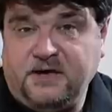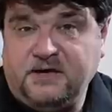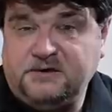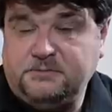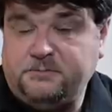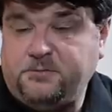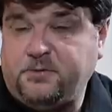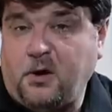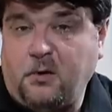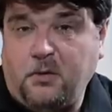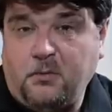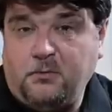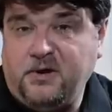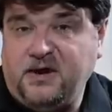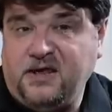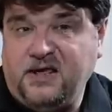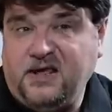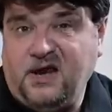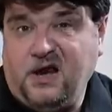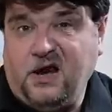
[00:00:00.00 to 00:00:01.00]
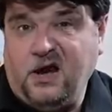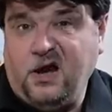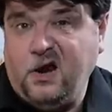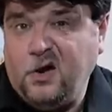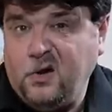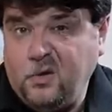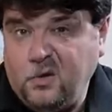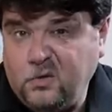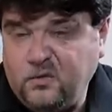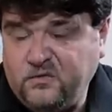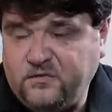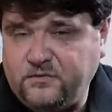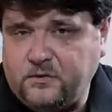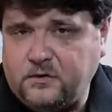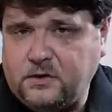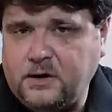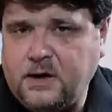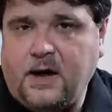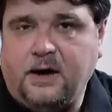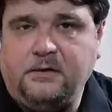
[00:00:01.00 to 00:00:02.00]
is probably low for
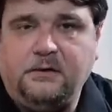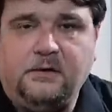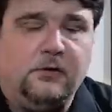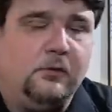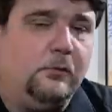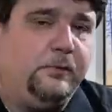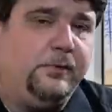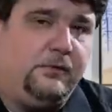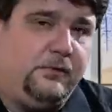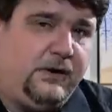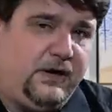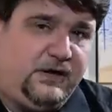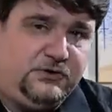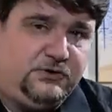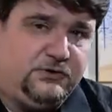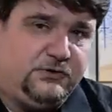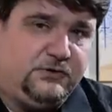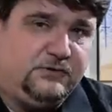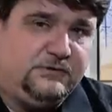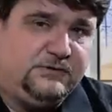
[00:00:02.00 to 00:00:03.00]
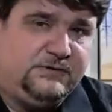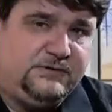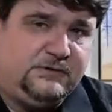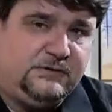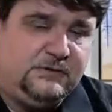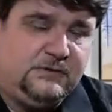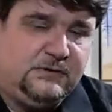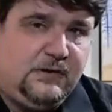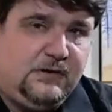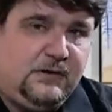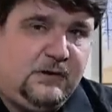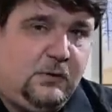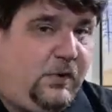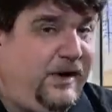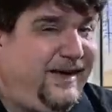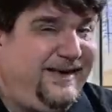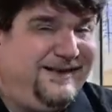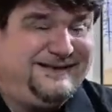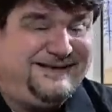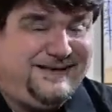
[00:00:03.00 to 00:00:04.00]
carrier operations, the
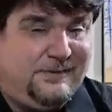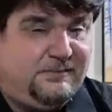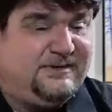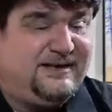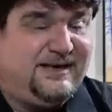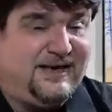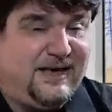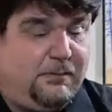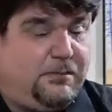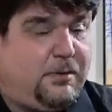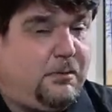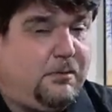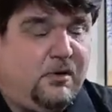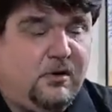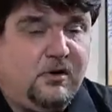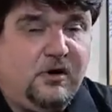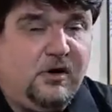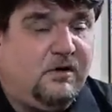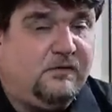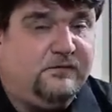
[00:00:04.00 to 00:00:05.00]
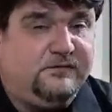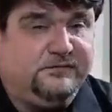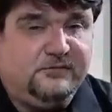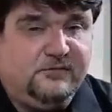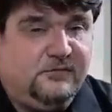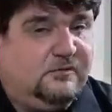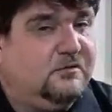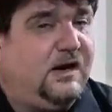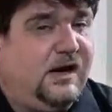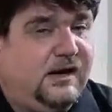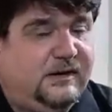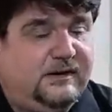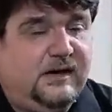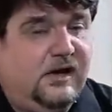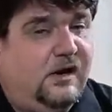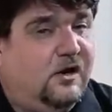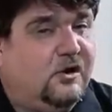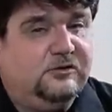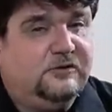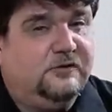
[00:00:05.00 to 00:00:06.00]
wing seems capable of quite a
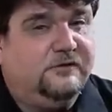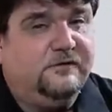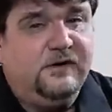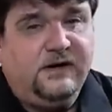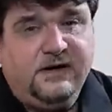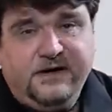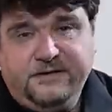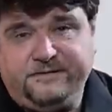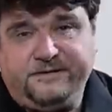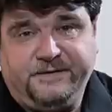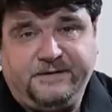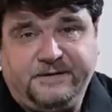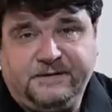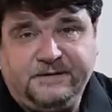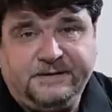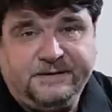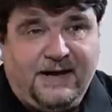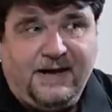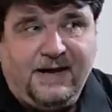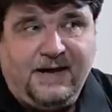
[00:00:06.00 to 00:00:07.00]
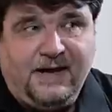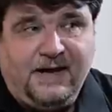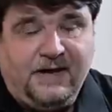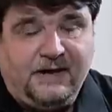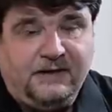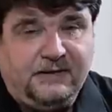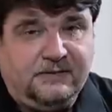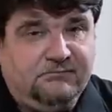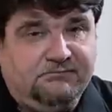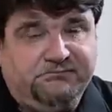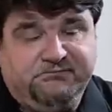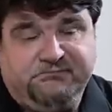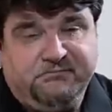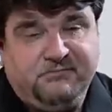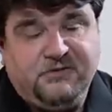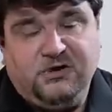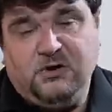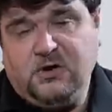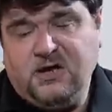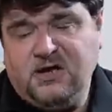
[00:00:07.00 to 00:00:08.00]
lot of lift
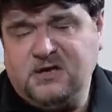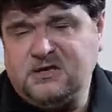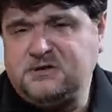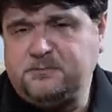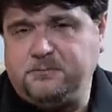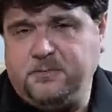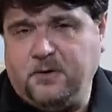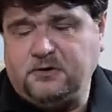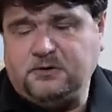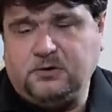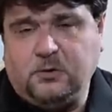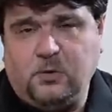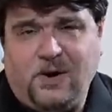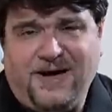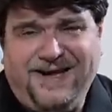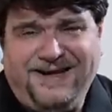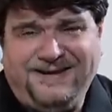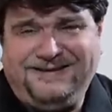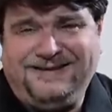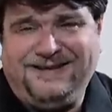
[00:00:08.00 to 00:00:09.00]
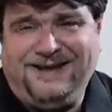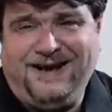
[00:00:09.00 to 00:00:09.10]
and you can spot quite